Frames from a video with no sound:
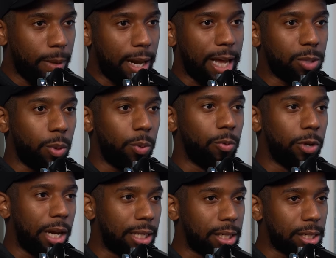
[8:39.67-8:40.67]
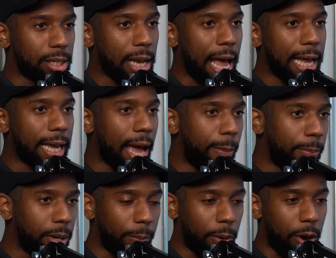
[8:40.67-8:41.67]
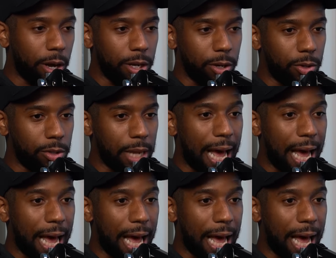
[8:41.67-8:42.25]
And that's where we realized there's a slight gap in the market because